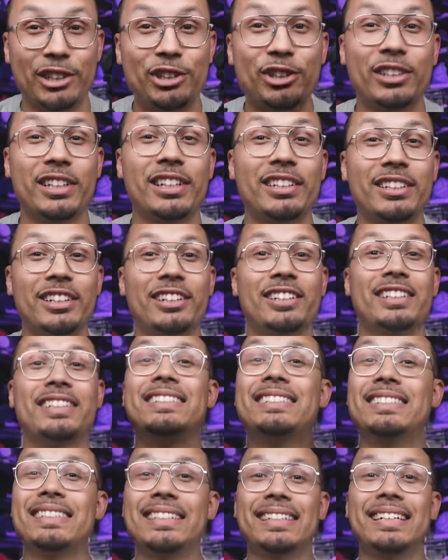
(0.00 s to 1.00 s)
you can clearly
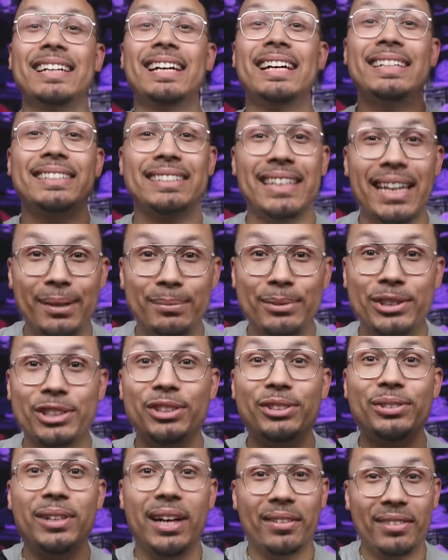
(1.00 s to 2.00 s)
see same
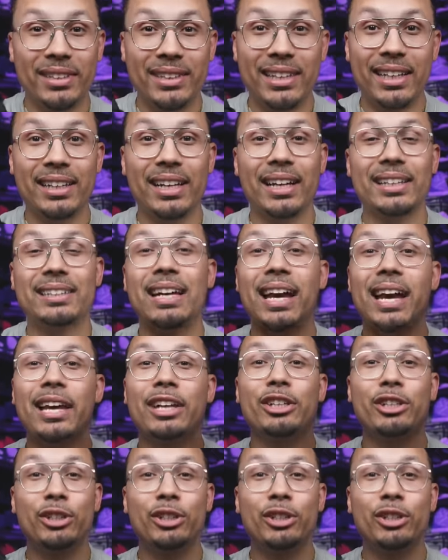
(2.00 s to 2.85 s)
shoe, everything like that,